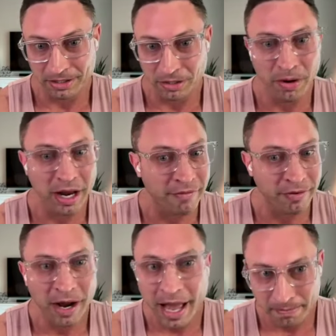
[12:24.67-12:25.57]
So whatever
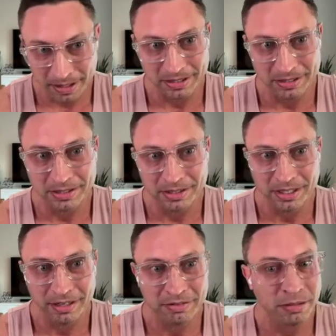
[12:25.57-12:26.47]
happens,
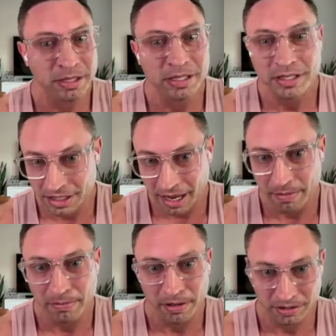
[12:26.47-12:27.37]
if something does
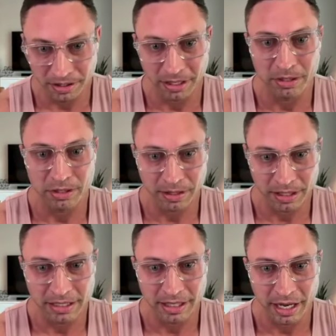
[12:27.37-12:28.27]
happen personally in between
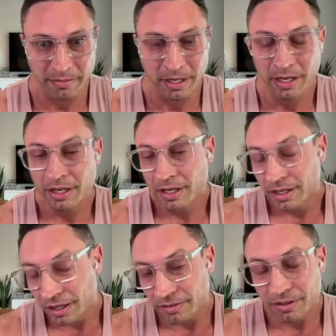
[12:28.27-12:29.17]
that time,
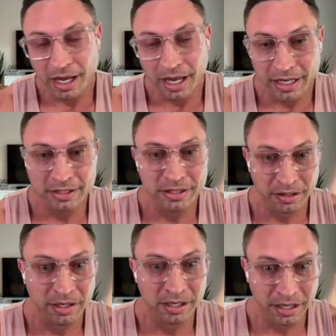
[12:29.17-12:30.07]
you're not
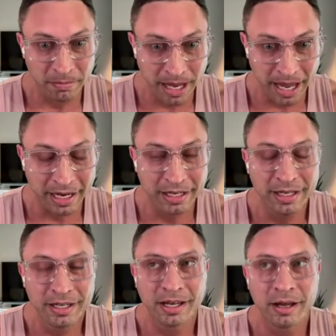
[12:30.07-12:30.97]
necessarily going to get it back.
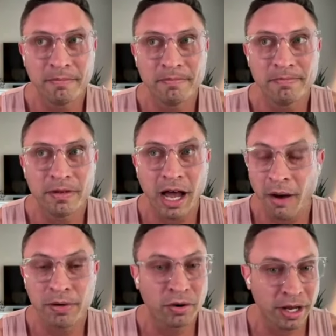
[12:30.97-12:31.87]
I
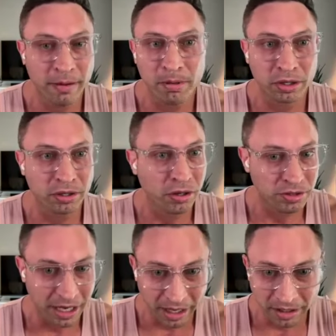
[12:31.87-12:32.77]
would go ahead and book your
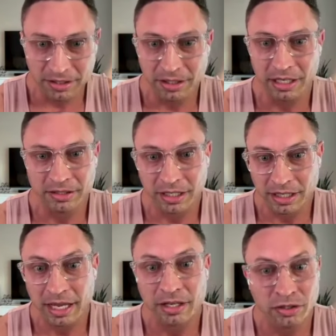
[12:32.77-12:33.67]
hotels and things like
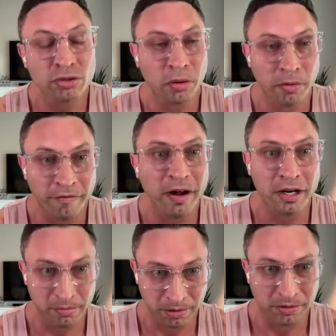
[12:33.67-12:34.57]
that because those are
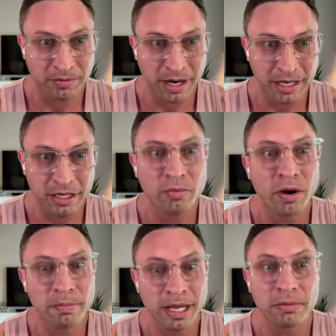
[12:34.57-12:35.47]
refundable, right? And you
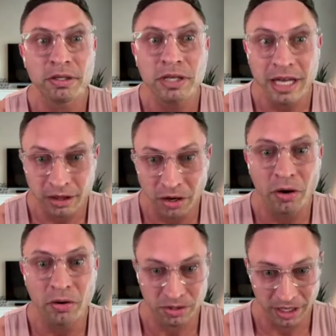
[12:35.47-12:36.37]
want to be able to get
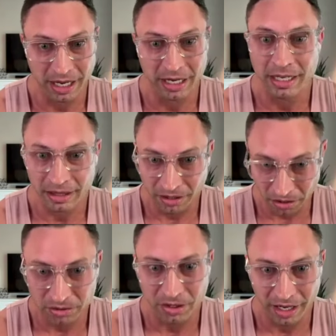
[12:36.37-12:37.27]
those in and get
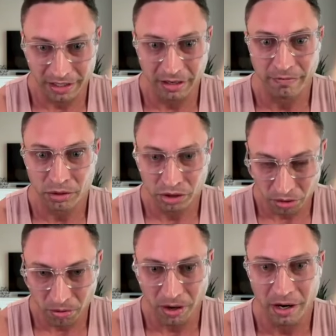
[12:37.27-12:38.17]
those locked in for
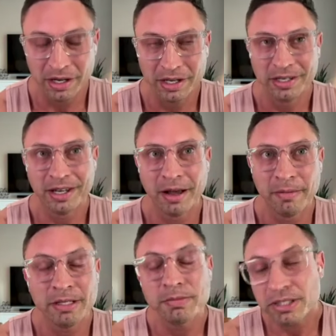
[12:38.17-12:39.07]
sure.
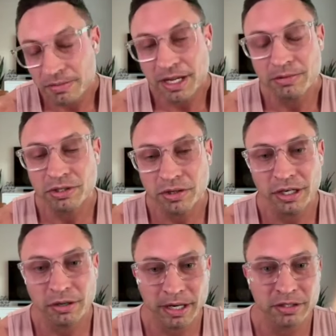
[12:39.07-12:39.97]
But sometimes you do
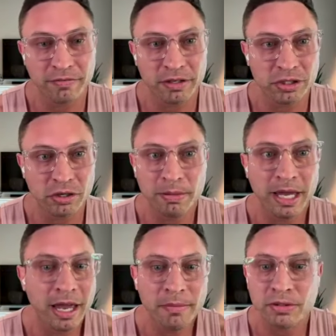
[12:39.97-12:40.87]
need to register for the show to be
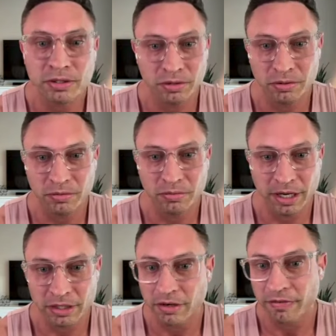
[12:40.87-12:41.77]
able to
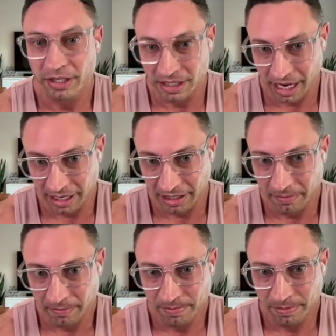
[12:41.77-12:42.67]
register for the tanning,
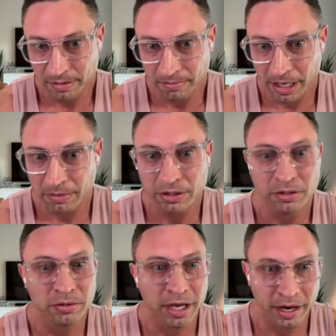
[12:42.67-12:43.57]
be able to
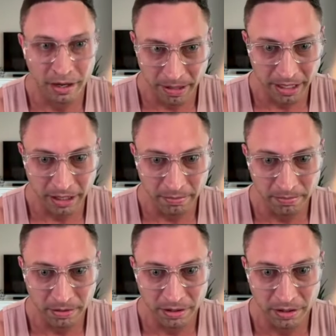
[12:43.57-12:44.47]
do the hair and makeup
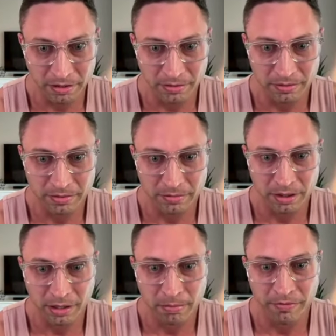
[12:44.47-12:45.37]
with
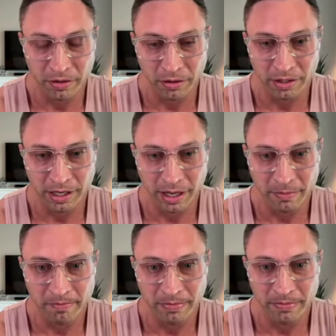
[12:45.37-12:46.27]
their preferred
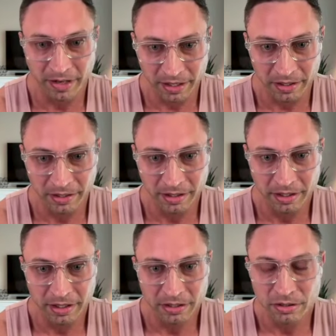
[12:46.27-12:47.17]
vendor.
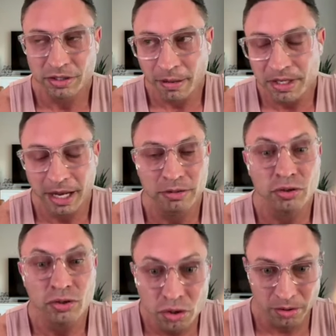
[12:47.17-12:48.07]
So sometimes you
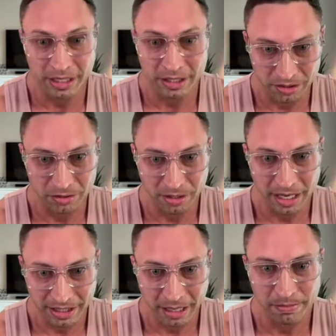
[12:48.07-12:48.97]
do need to do that
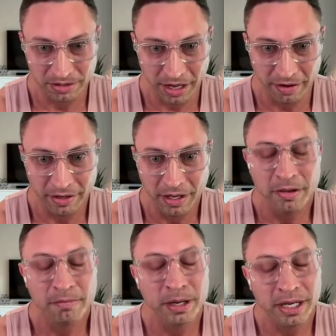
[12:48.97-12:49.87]
type of stuff.
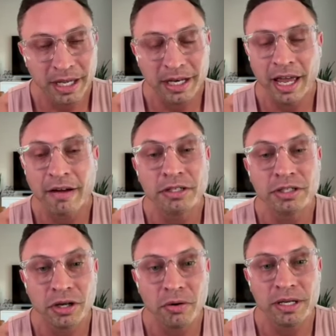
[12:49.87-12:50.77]
But again, every
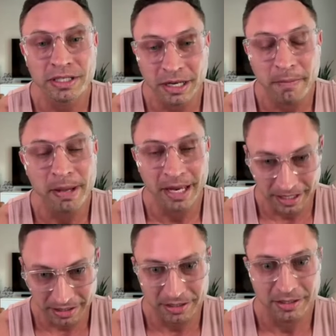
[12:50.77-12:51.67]
show is
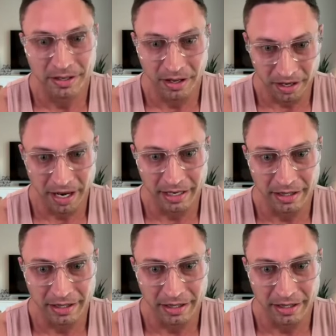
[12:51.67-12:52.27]
independent on that.